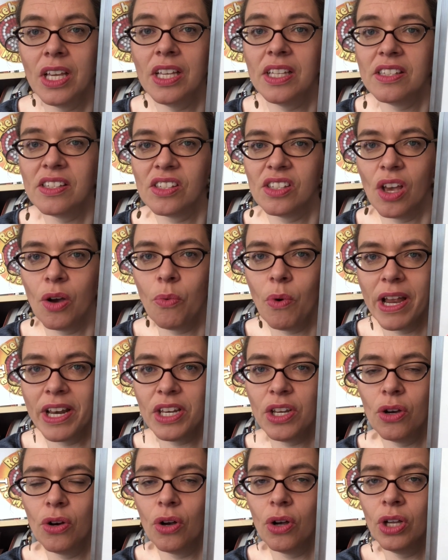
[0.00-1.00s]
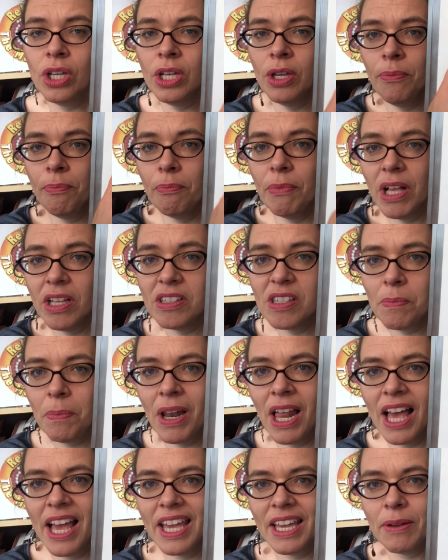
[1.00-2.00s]
So when you're
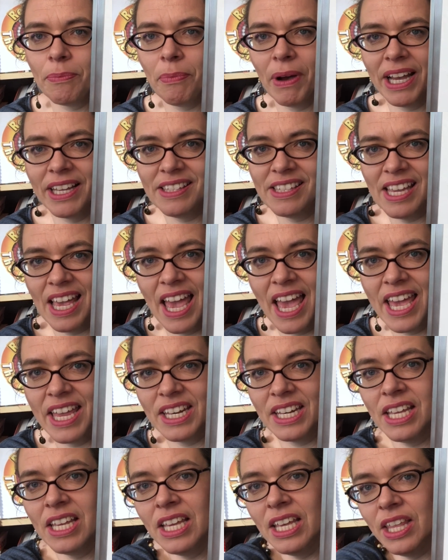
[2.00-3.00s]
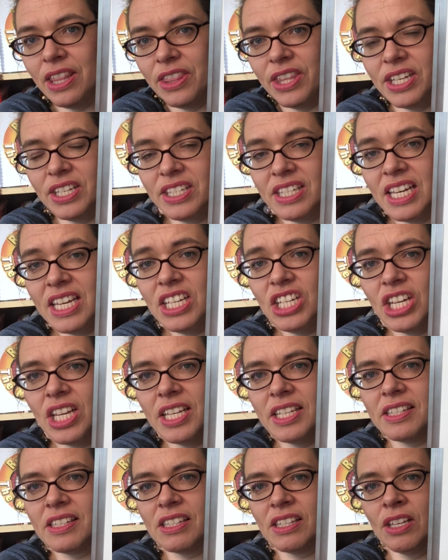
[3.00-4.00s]
multiplying by 10, the
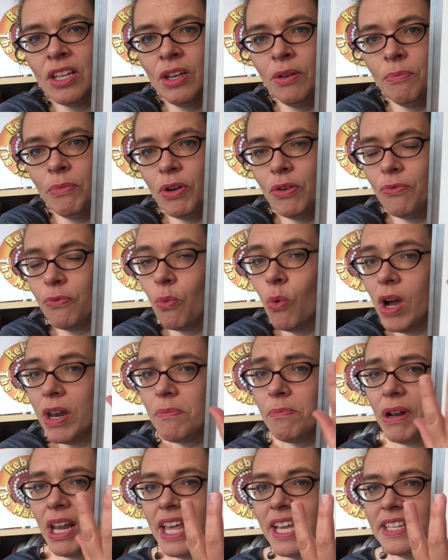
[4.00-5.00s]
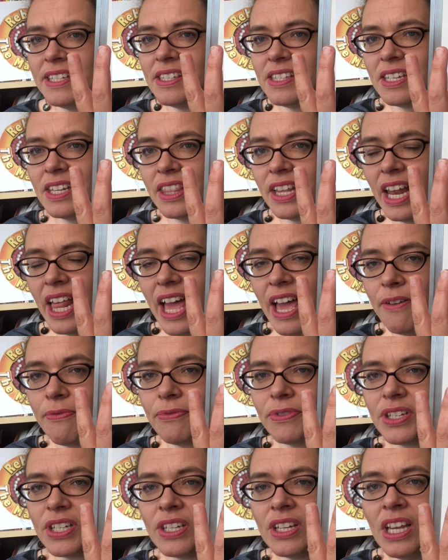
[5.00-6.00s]
digits move one place to the
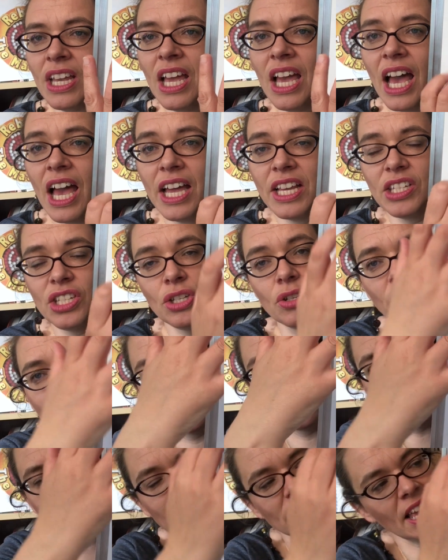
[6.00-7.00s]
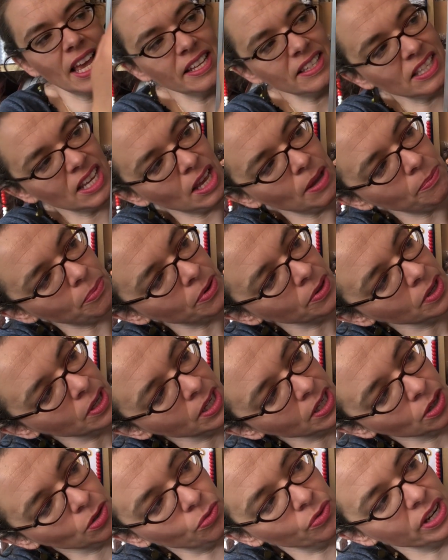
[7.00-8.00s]
left, and you can set up
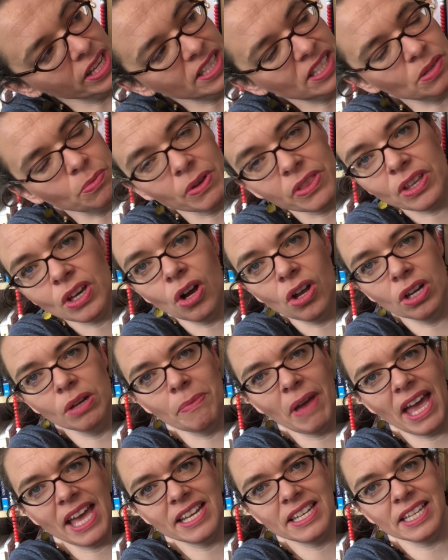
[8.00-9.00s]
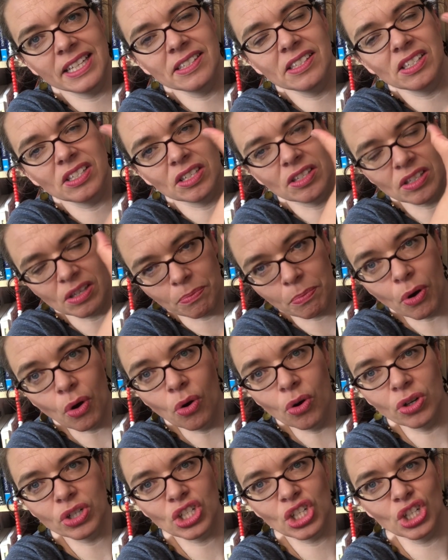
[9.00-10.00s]
grids with column headings to
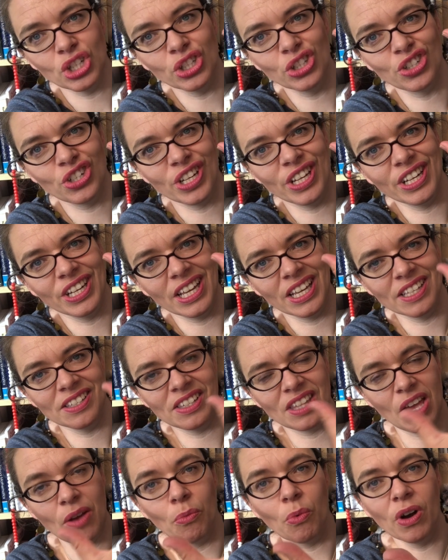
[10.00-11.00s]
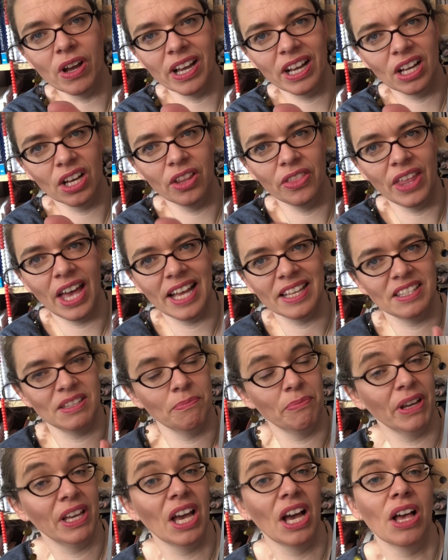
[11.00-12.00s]
support children as they work on that
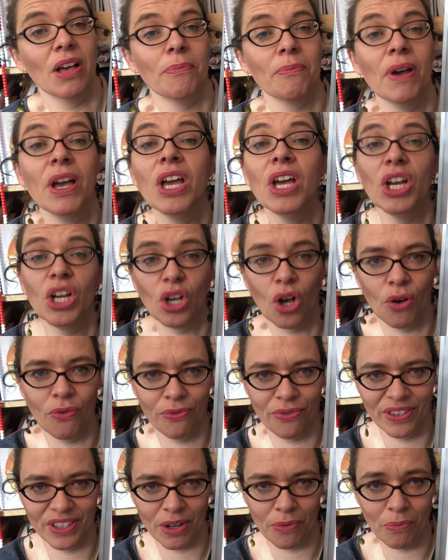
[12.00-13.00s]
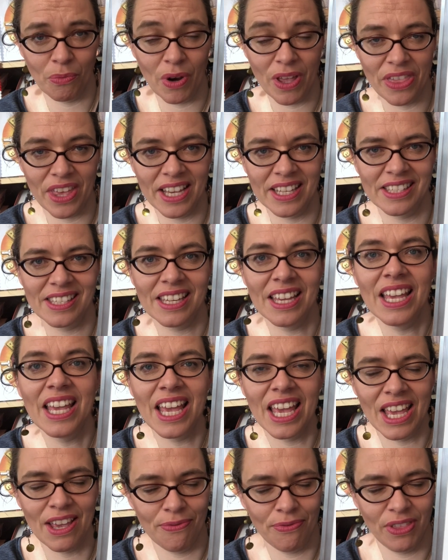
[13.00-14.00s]
and become confident with it
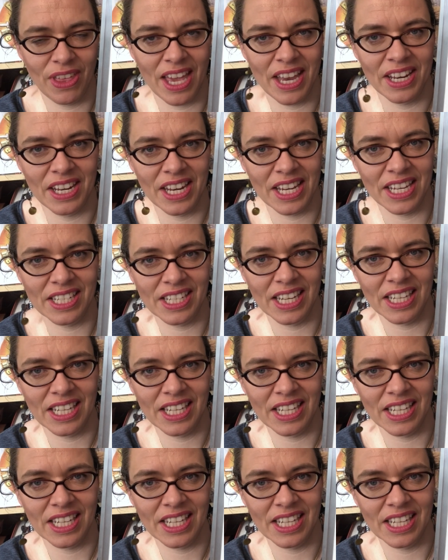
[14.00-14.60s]
if they need